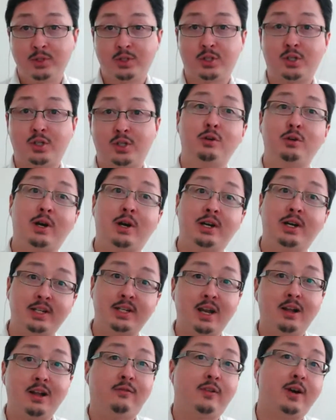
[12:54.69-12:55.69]
to
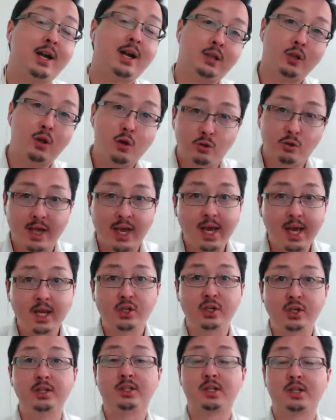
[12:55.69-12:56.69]
identify the local
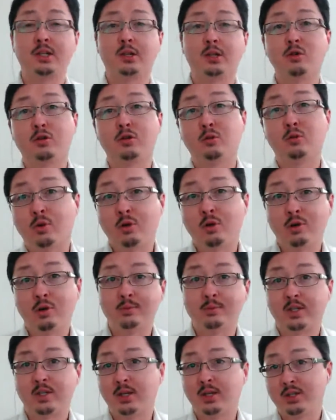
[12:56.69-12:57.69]
agents and the local
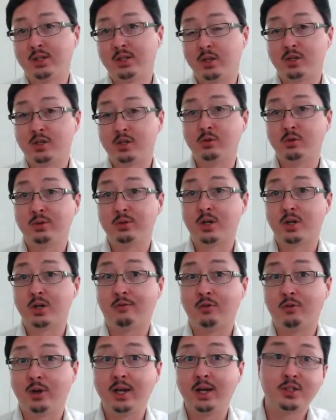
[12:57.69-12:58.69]
programs that Extension was
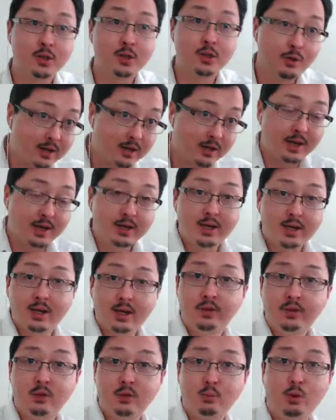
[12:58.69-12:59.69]
offering, and so I kind
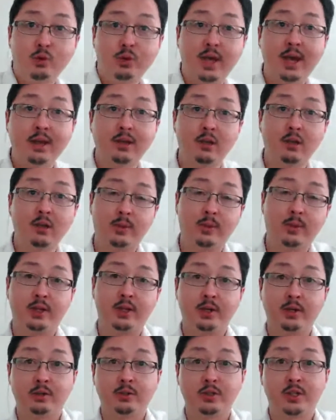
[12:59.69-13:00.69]
of explored that a little bit
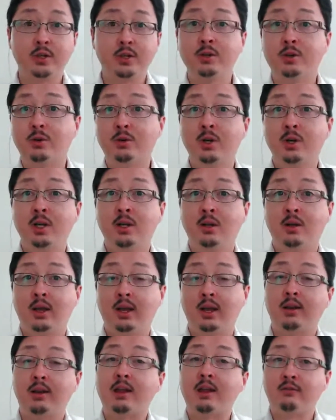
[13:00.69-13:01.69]
there too,
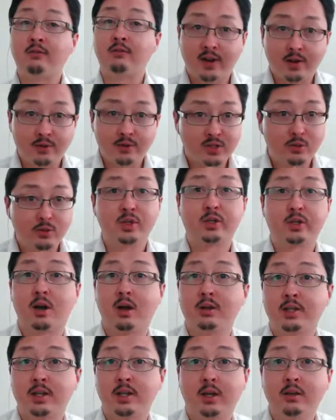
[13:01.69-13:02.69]
and found some rich
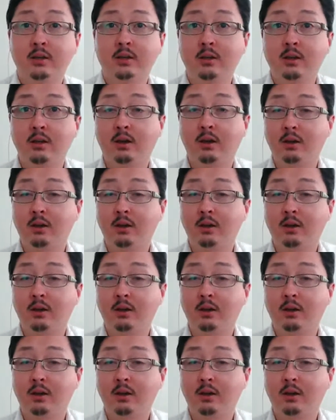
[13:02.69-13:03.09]
content